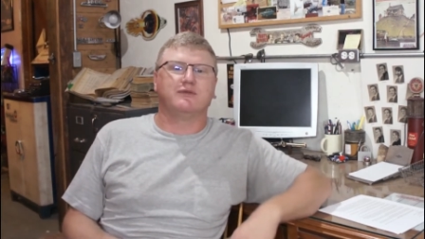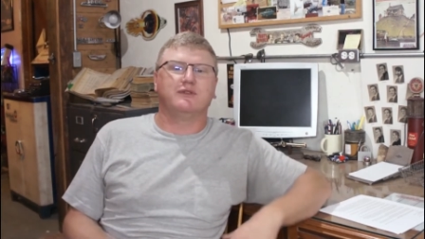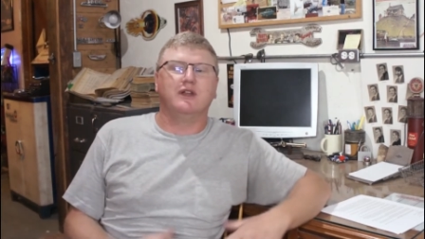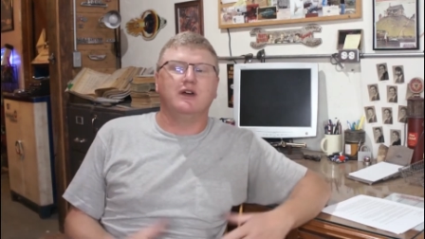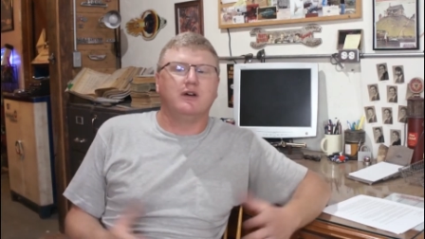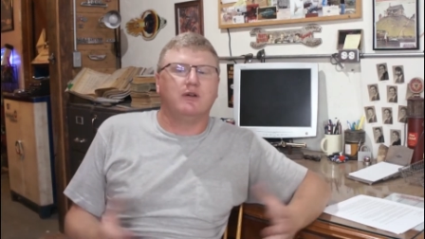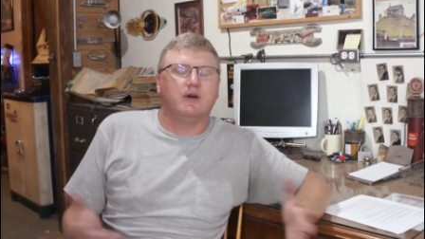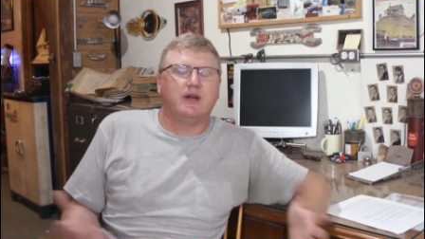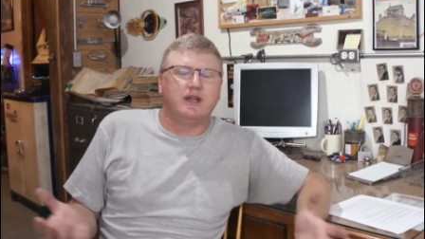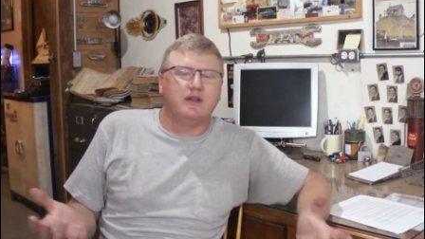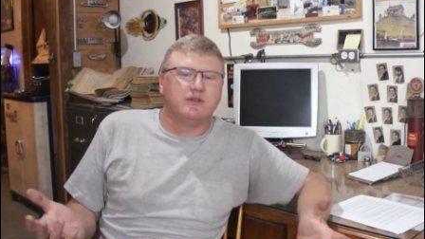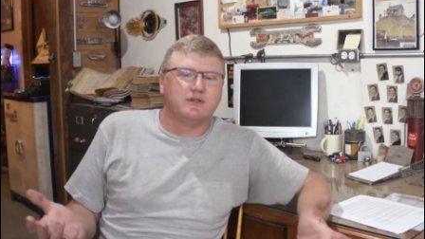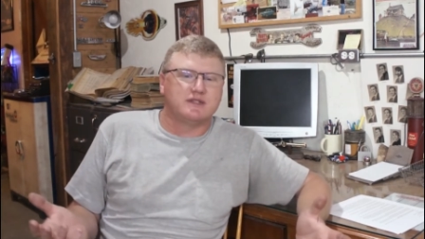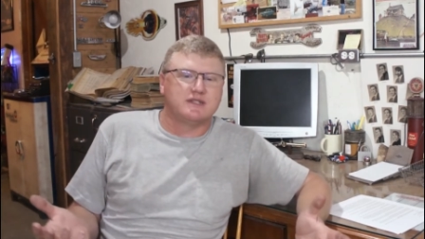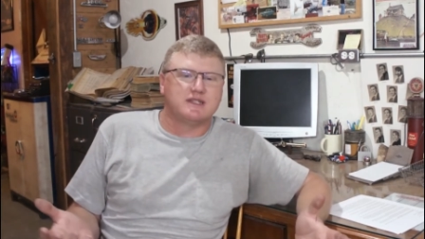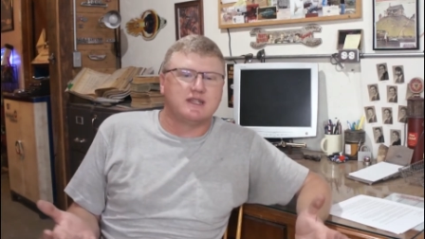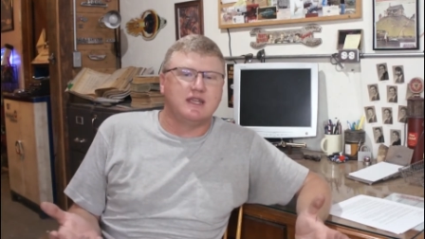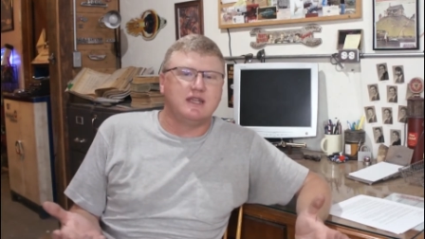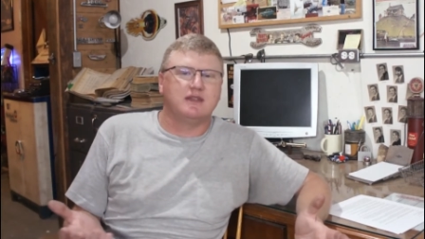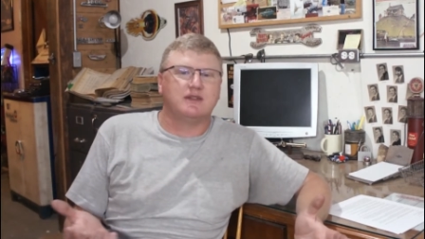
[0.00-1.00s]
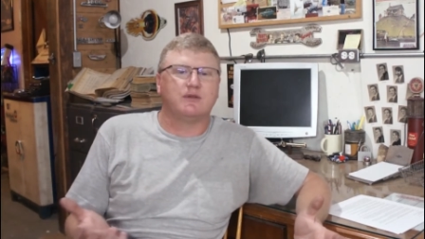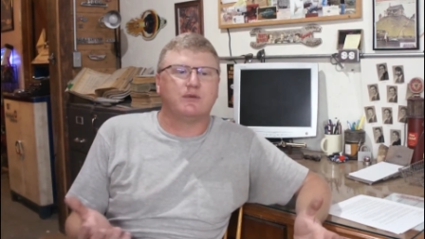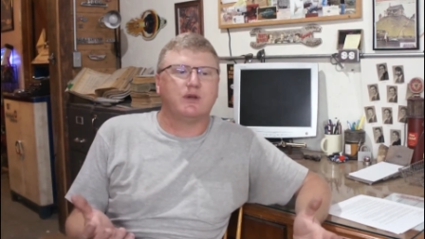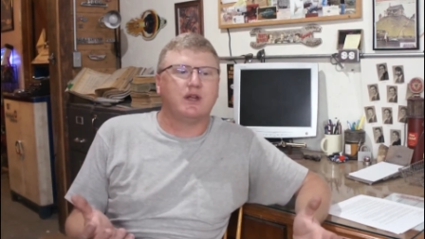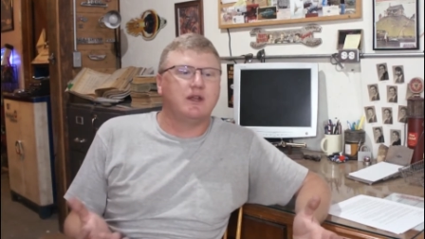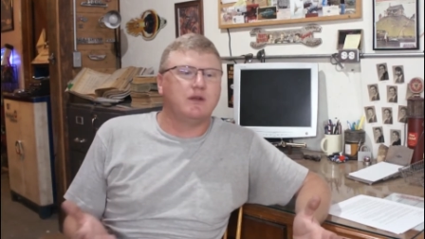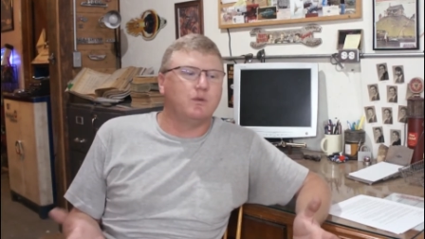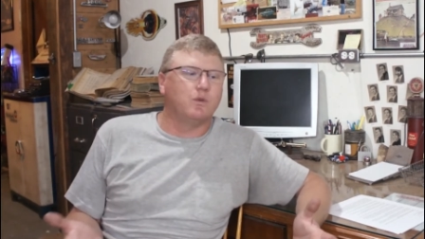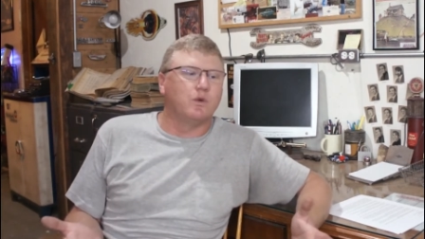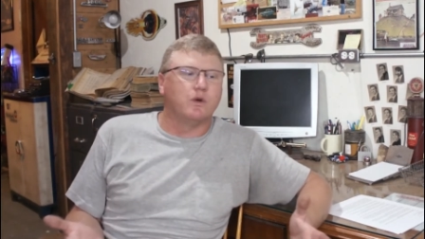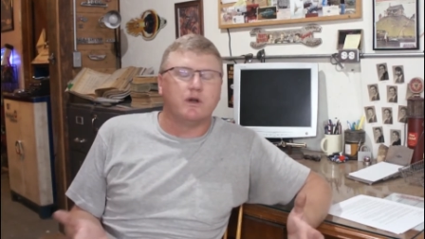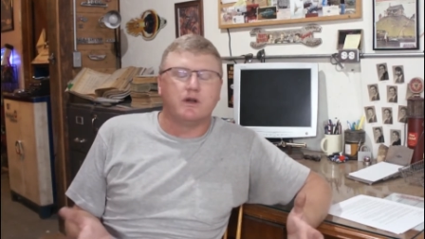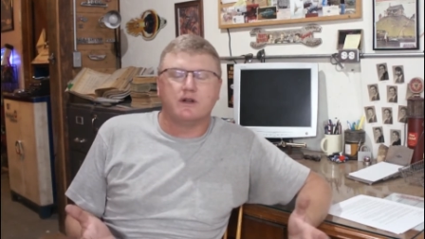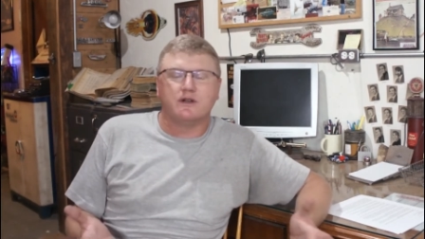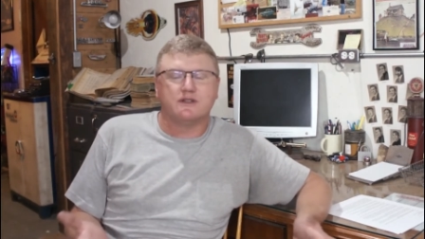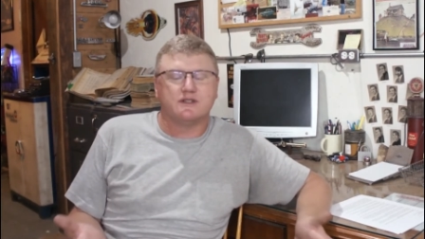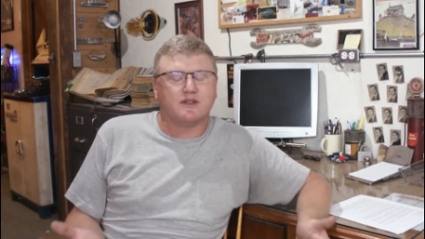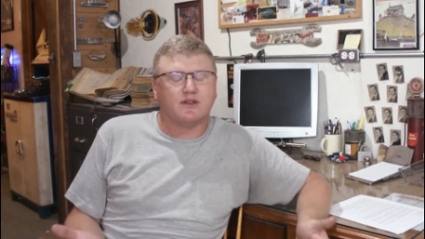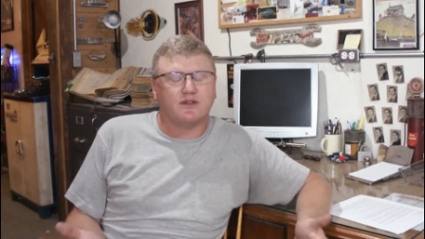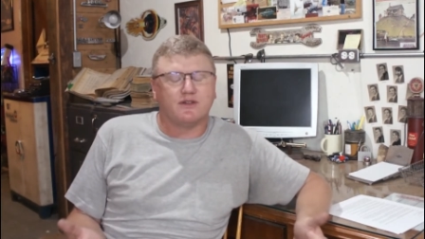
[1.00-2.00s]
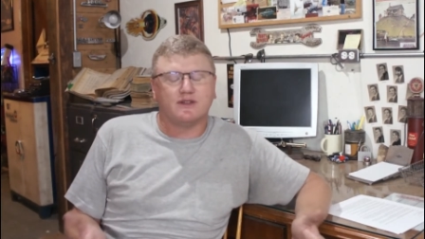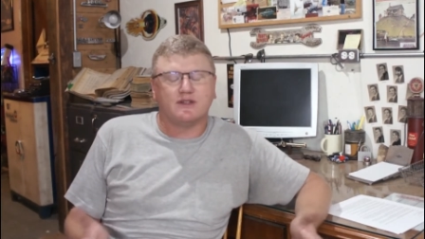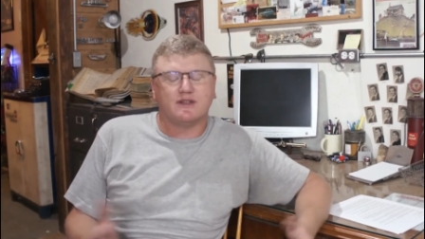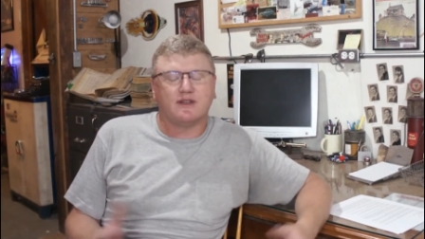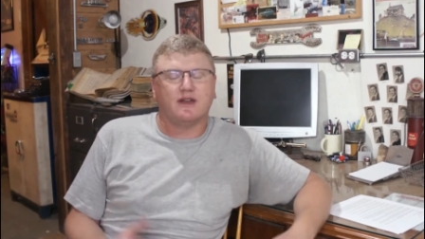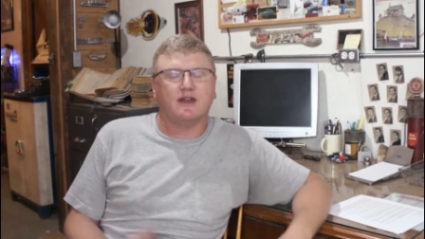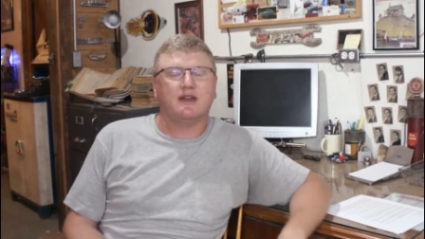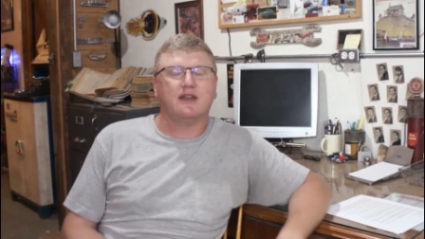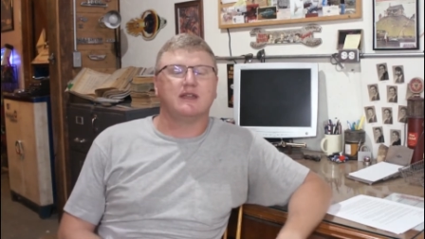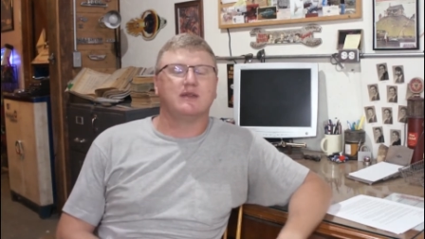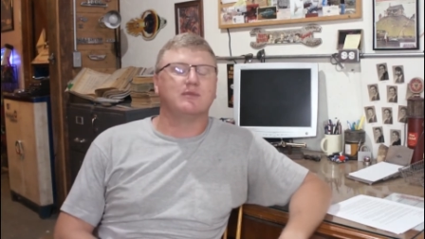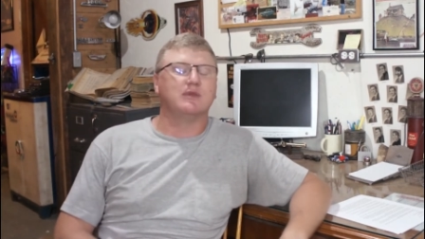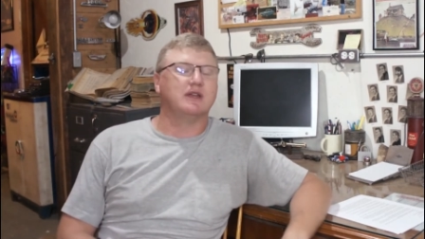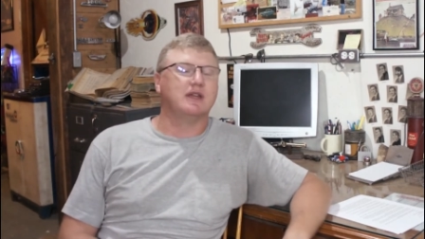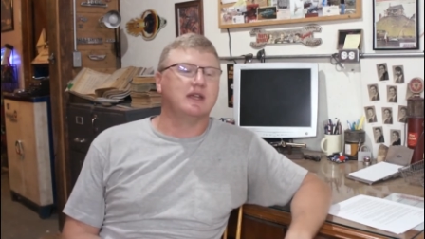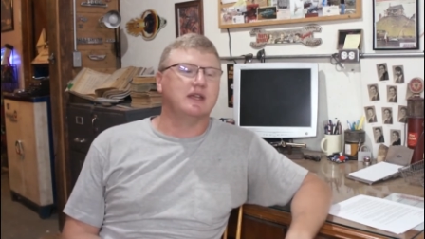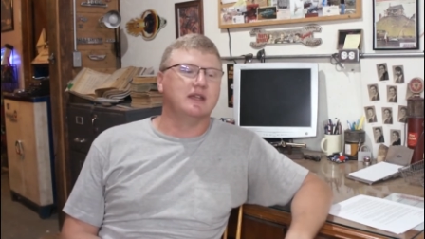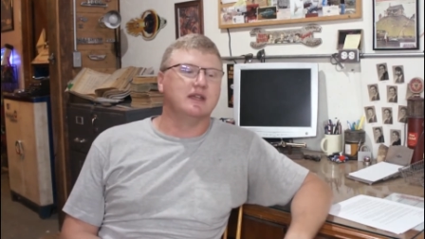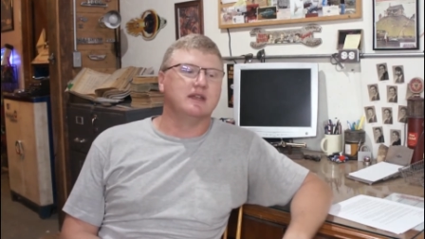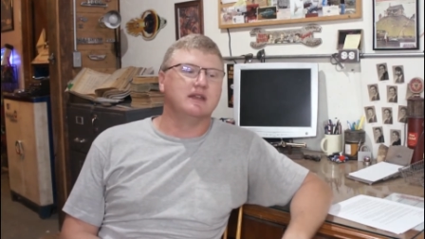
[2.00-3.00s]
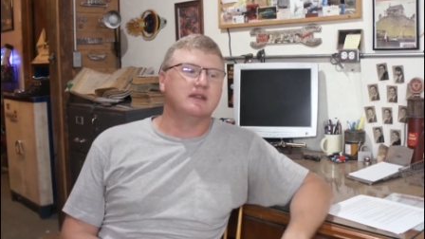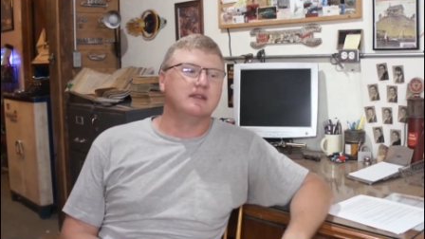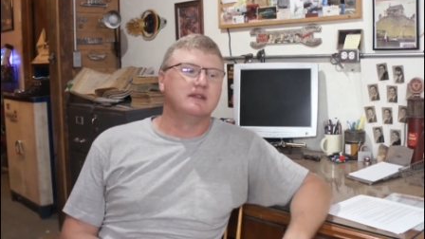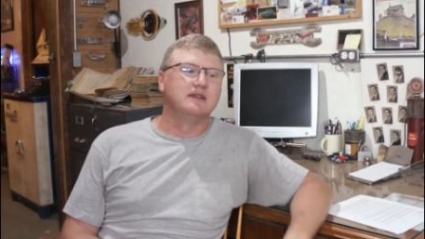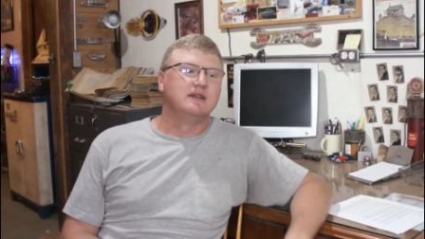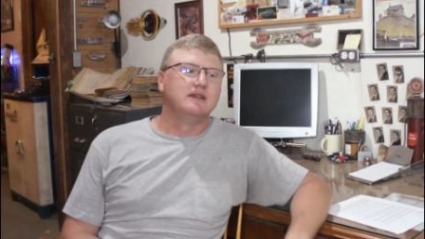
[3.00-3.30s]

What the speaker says: No, I don't say the right words all the time, and